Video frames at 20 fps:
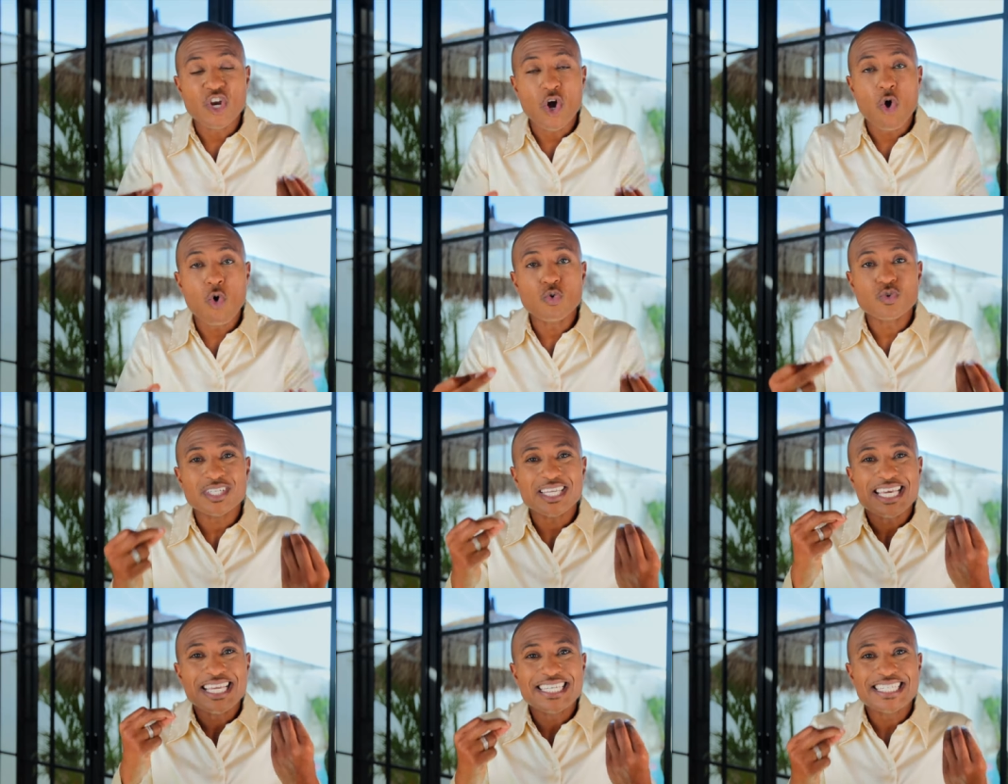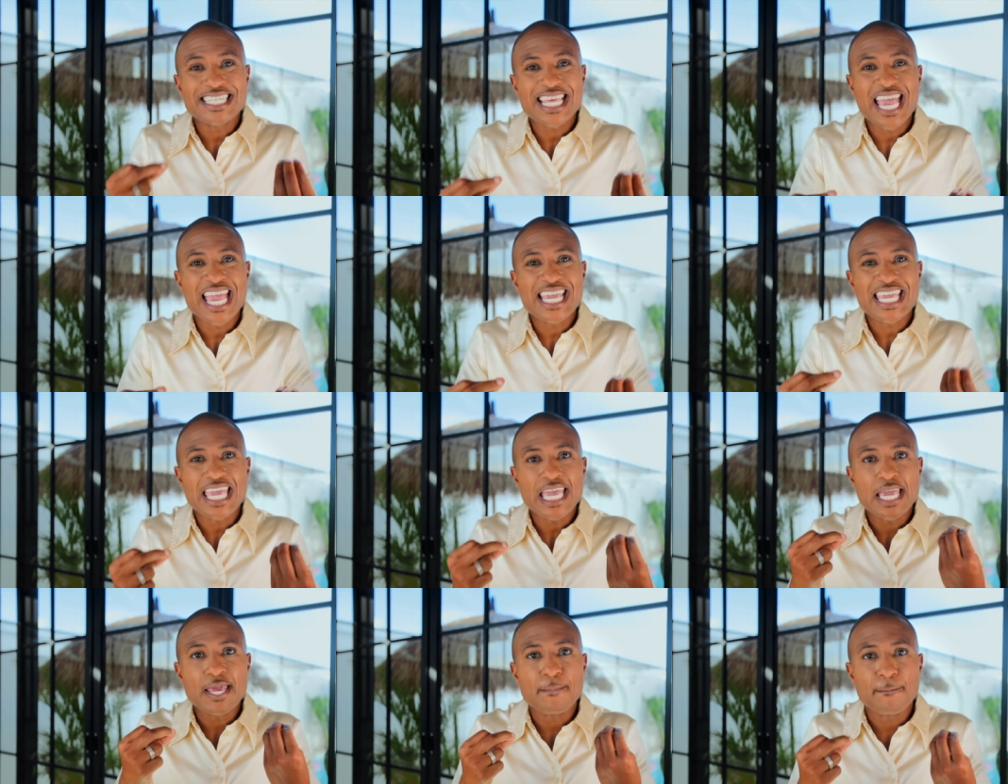Don't
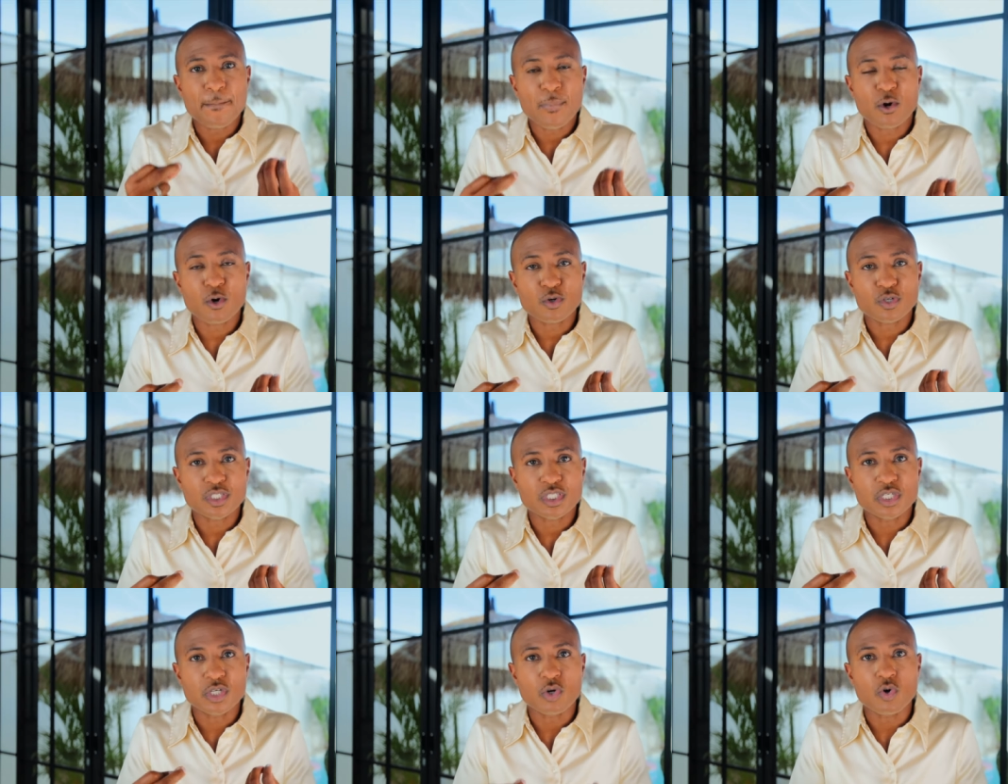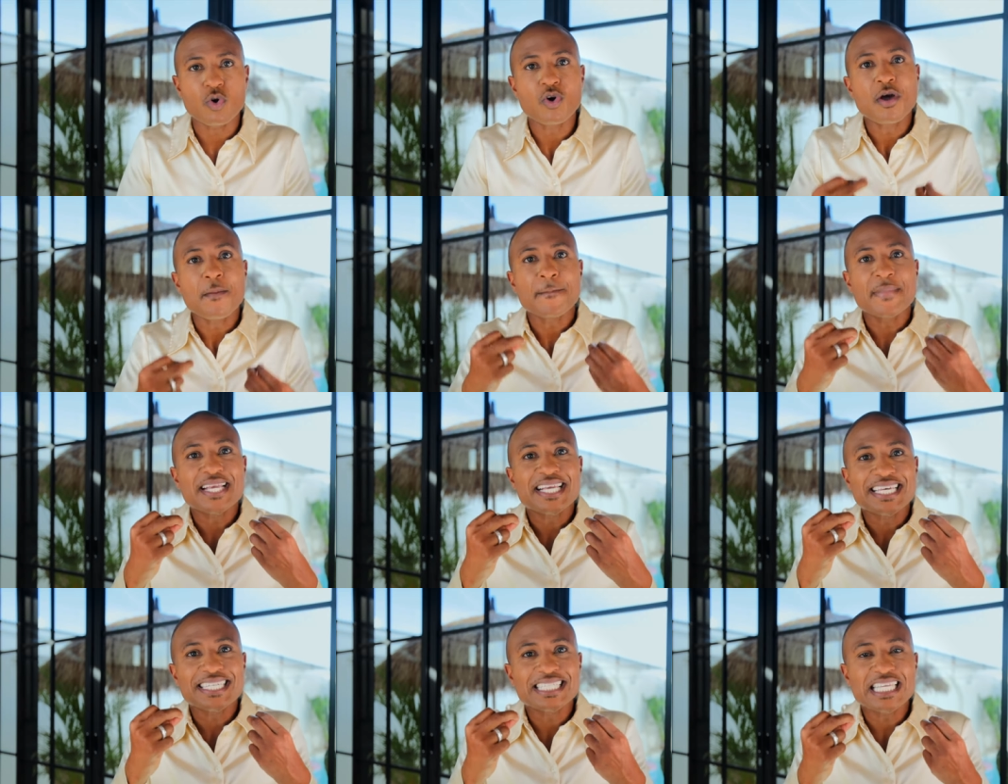take it personal
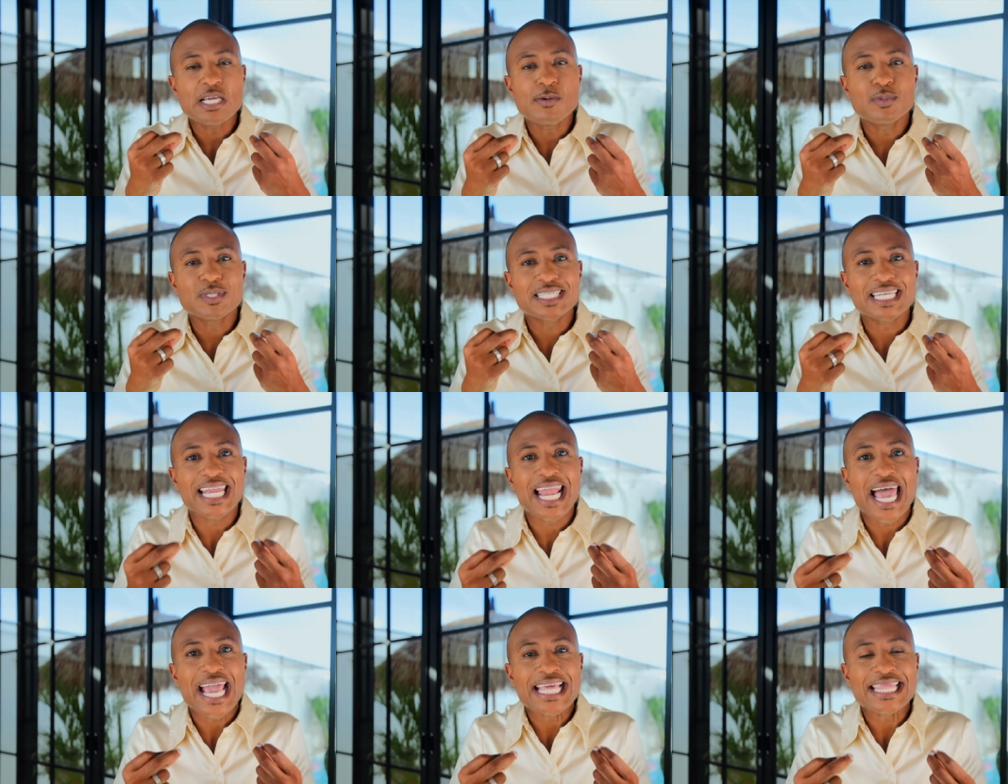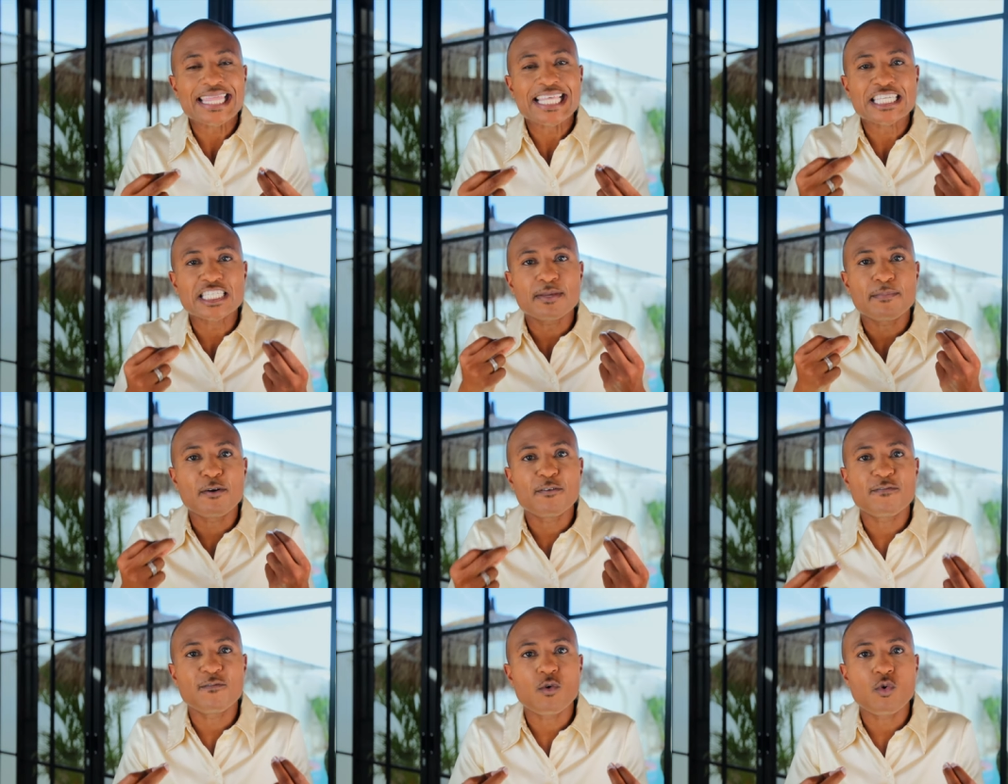because he was like this
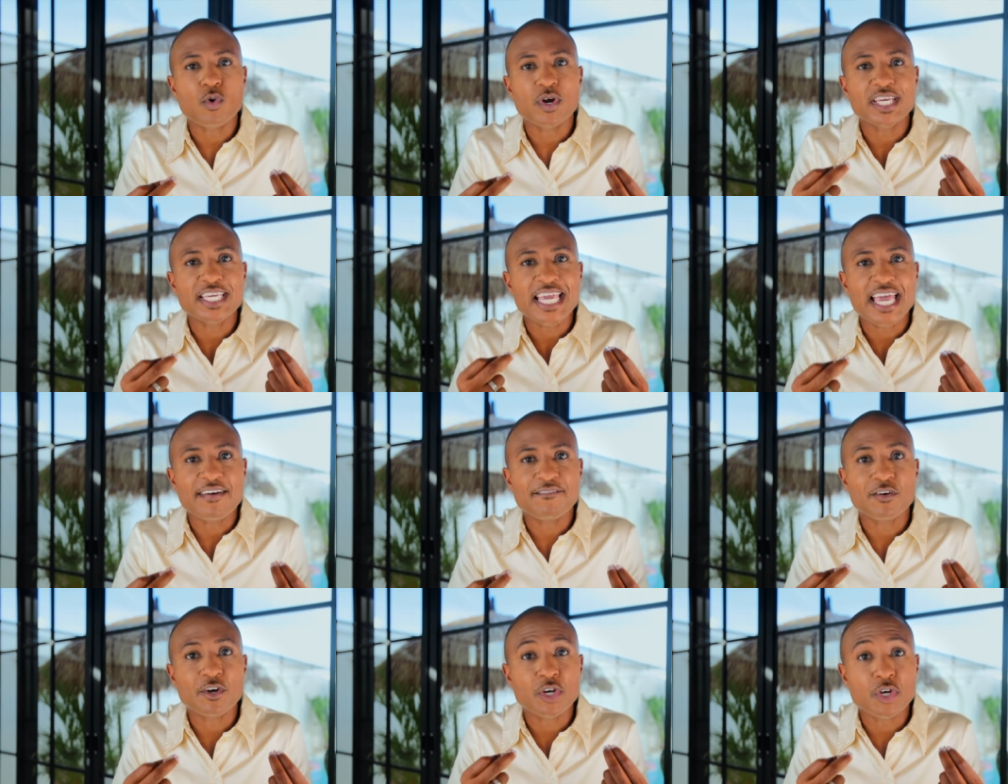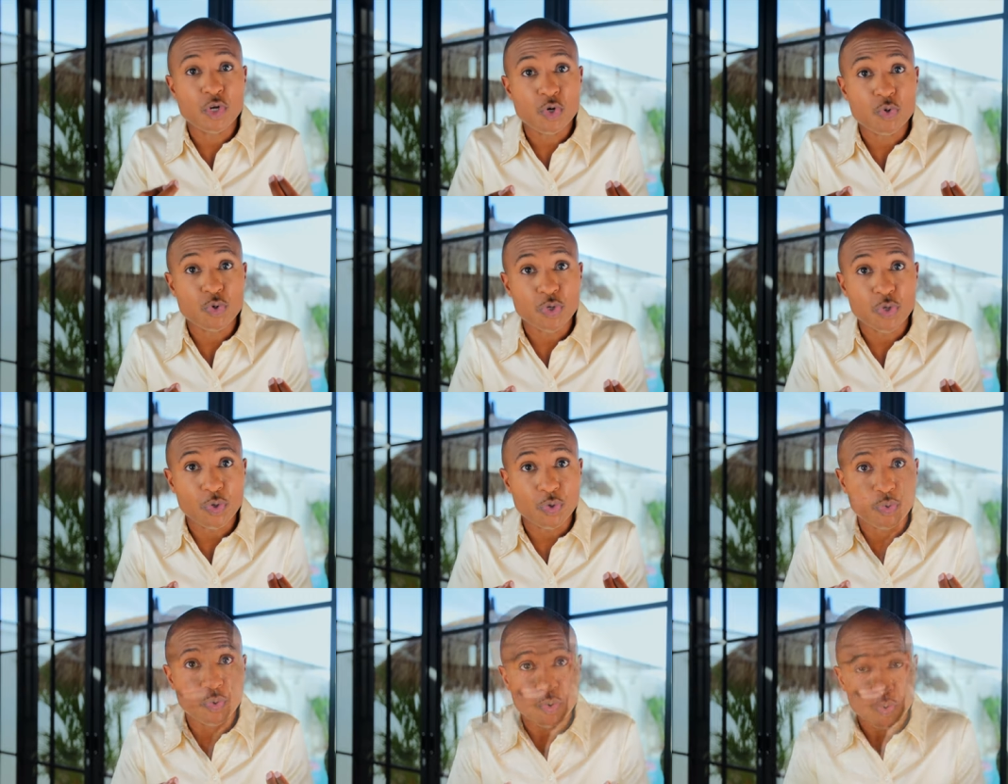before he ever knew
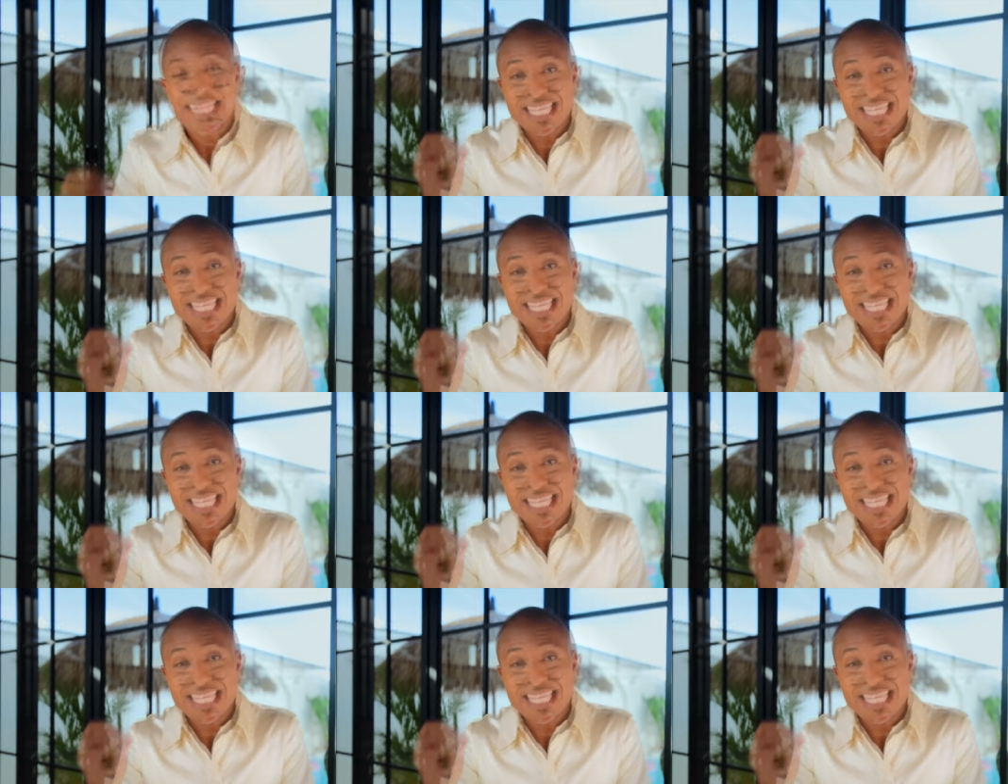you.